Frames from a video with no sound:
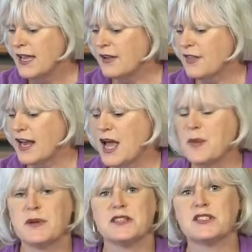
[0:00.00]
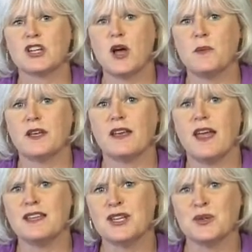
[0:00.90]
If that happens, stop it
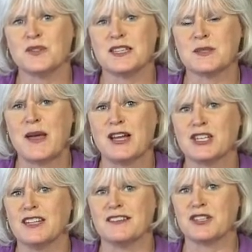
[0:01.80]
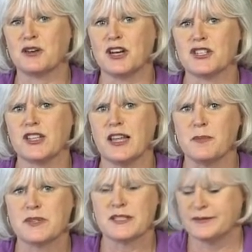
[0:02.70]
and use a spatula to crush the
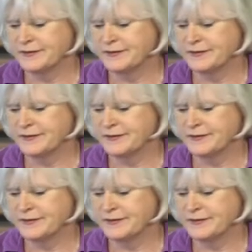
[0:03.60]
lumps.